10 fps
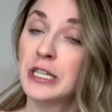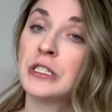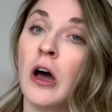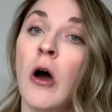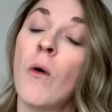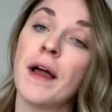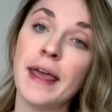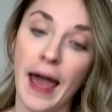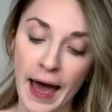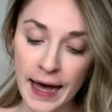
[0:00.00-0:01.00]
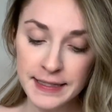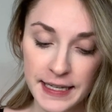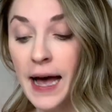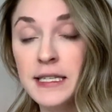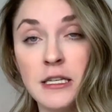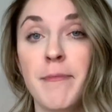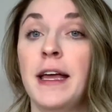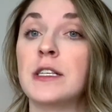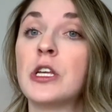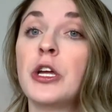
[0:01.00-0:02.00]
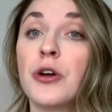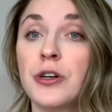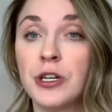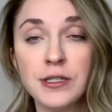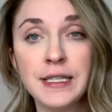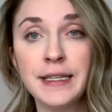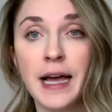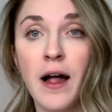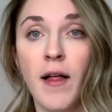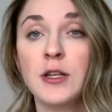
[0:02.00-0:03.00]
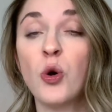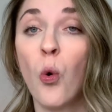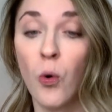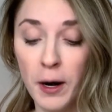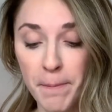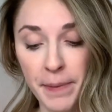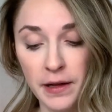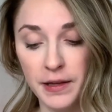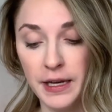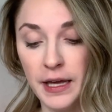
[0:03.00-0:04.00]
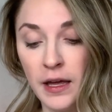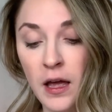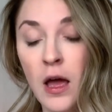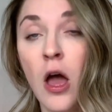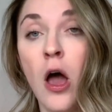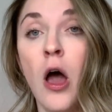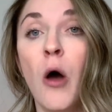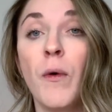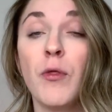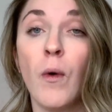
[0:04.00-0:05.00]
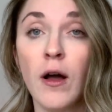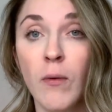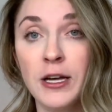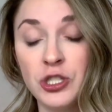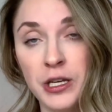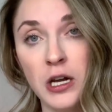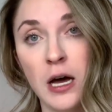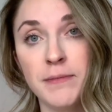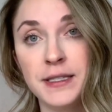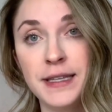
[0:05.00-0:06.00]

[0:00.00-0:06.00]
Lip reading: So CAT estimates your nursing knowledge or ability with what question comes